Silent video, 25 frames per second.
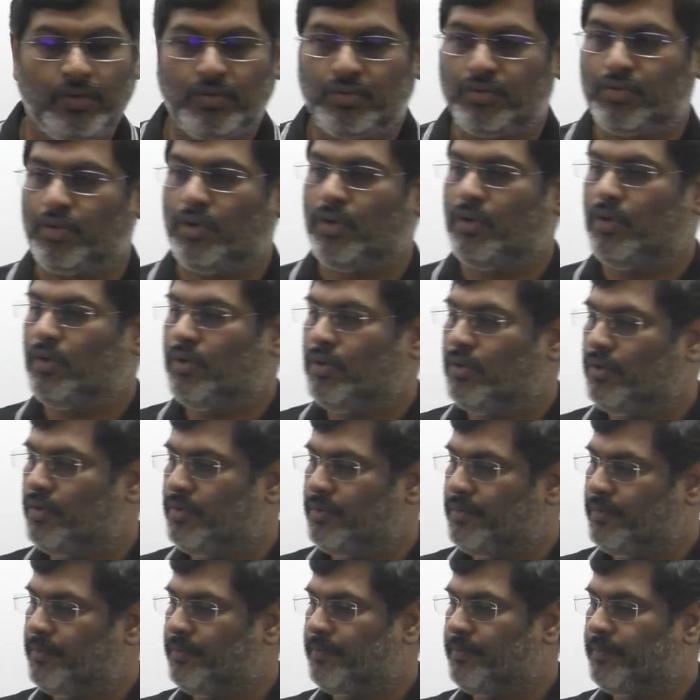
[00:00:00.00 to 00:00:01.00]

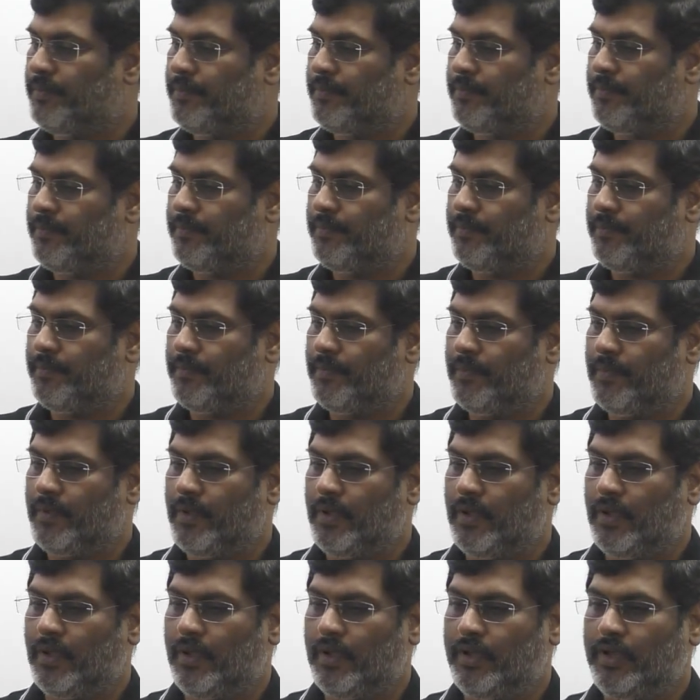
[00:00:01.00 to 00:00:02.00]
So
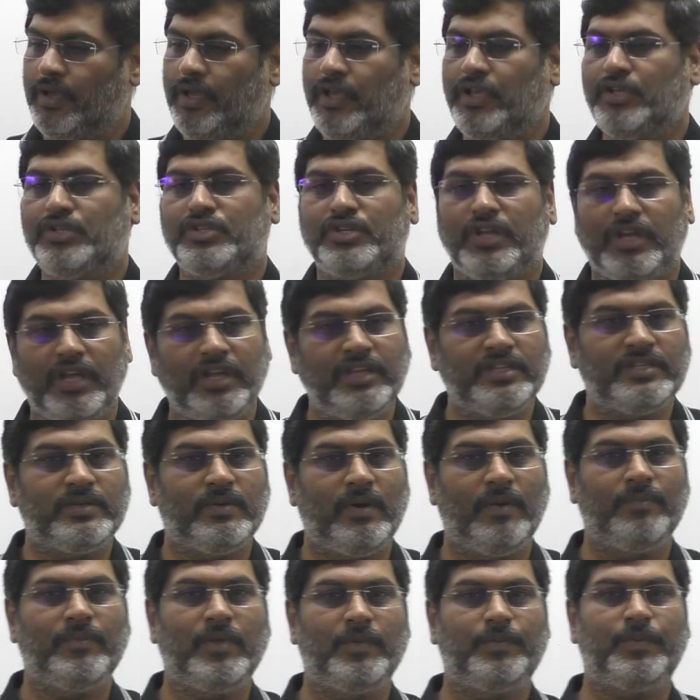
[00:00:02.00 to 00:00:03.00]
he is taking
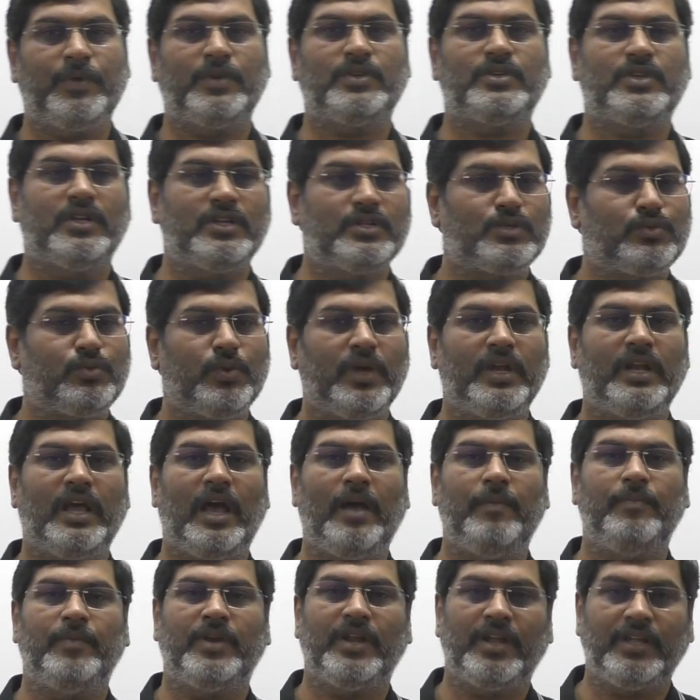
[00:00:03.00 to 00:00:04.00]
some of the pictures when
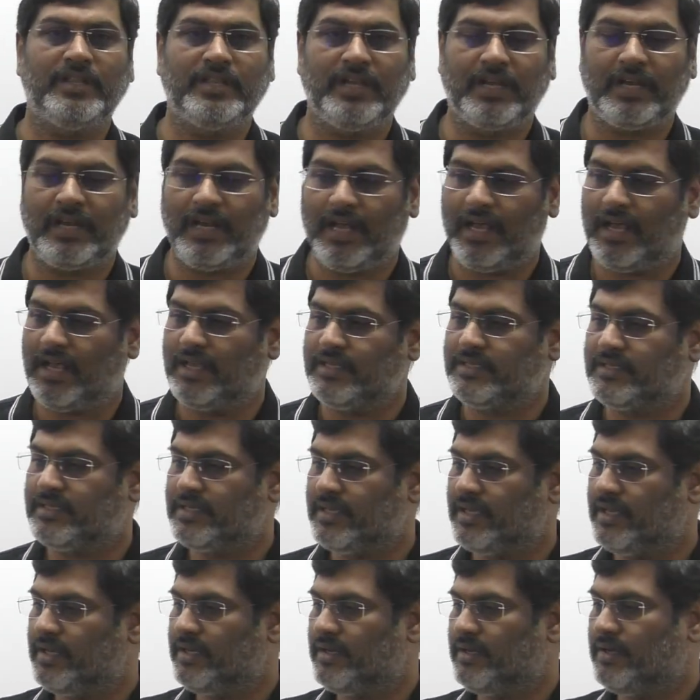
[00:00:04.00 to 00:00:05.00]
I am taking the class.
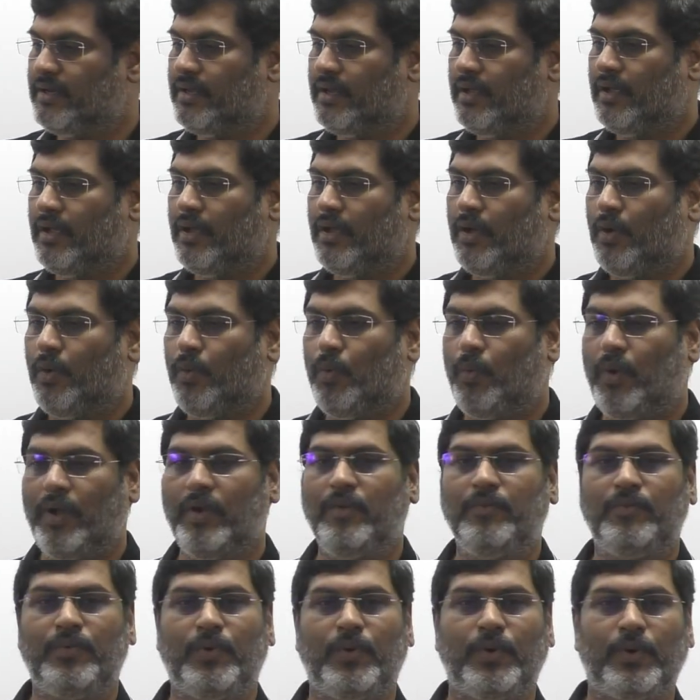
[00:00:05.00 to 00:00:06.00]
In
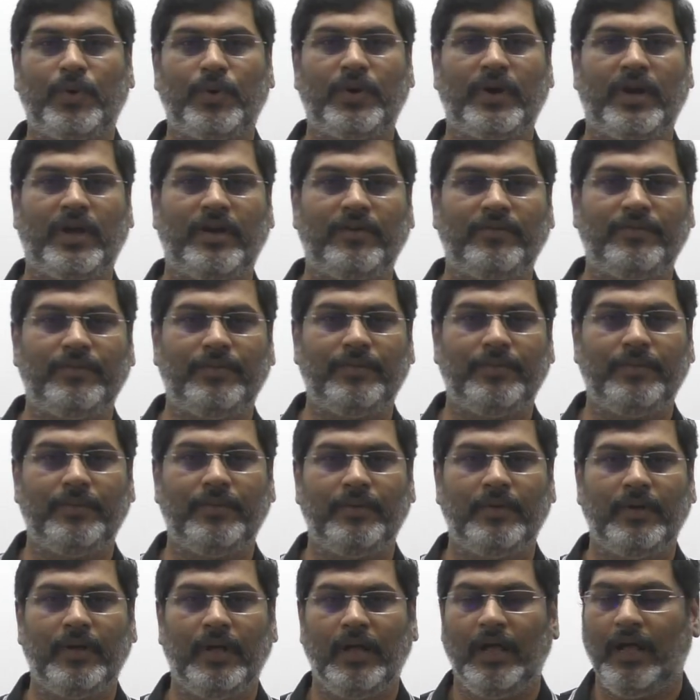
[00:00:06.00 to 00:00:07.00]
one photograph,
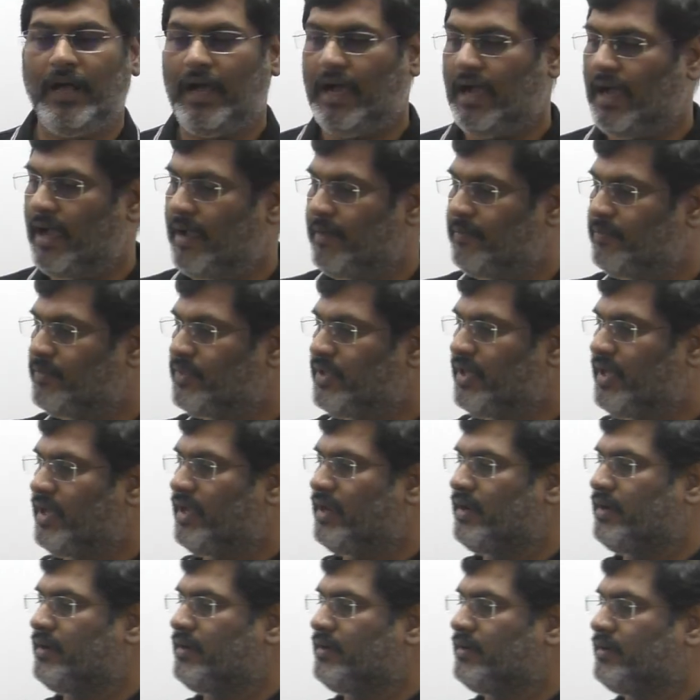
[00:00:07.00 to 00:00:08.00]
I am
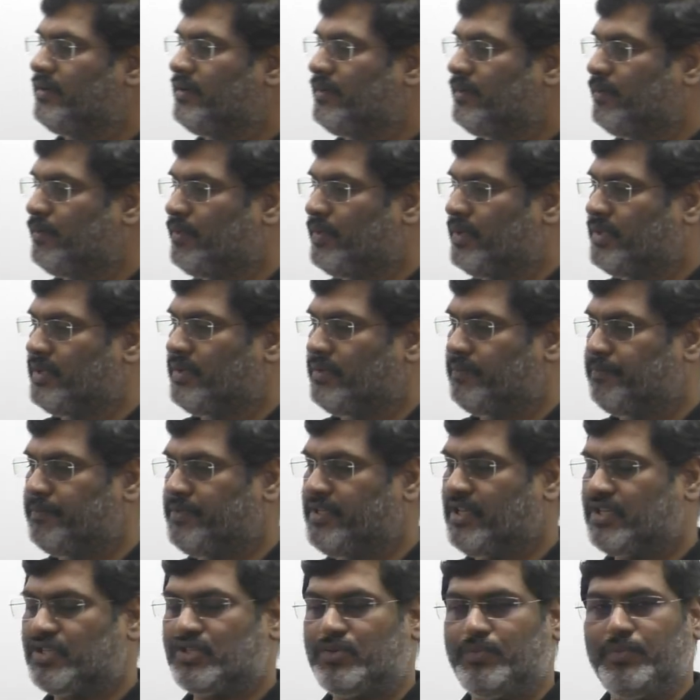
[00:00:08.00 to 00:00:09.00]
there with
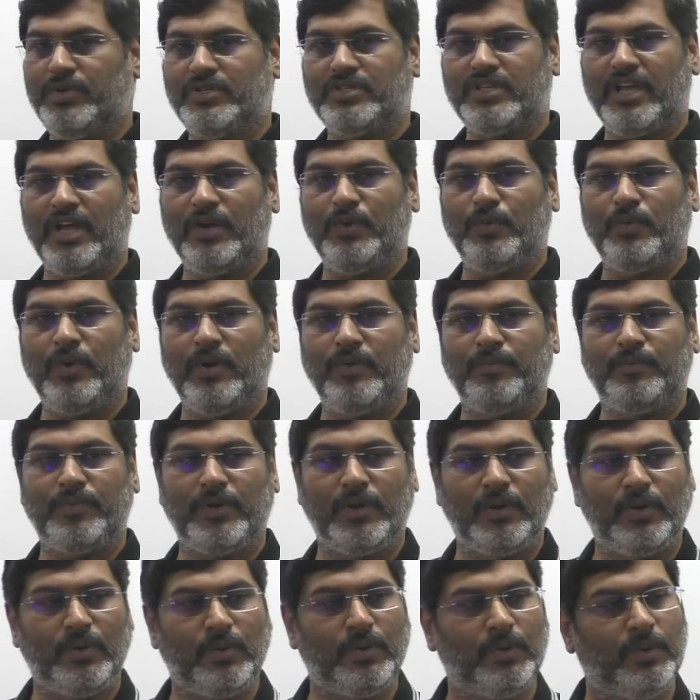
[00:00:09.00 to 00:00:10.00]
just beside one
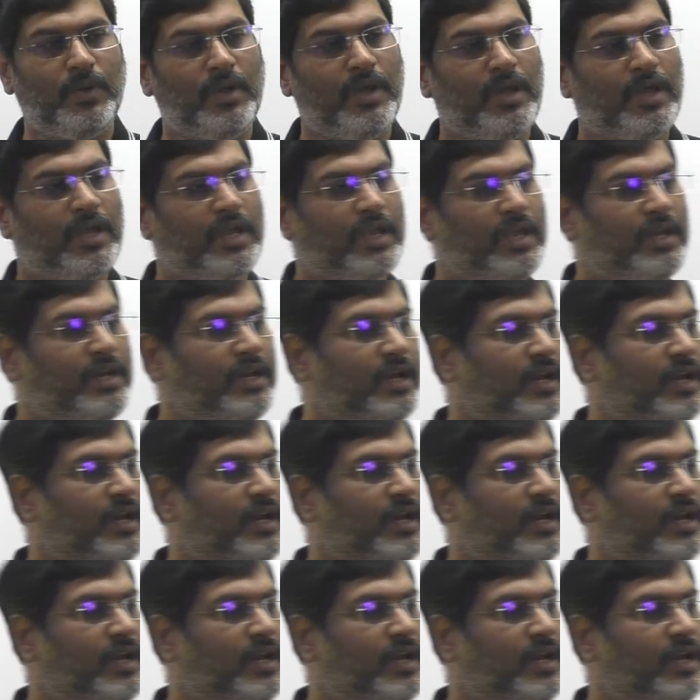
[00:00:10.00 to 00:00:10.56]
fellow, in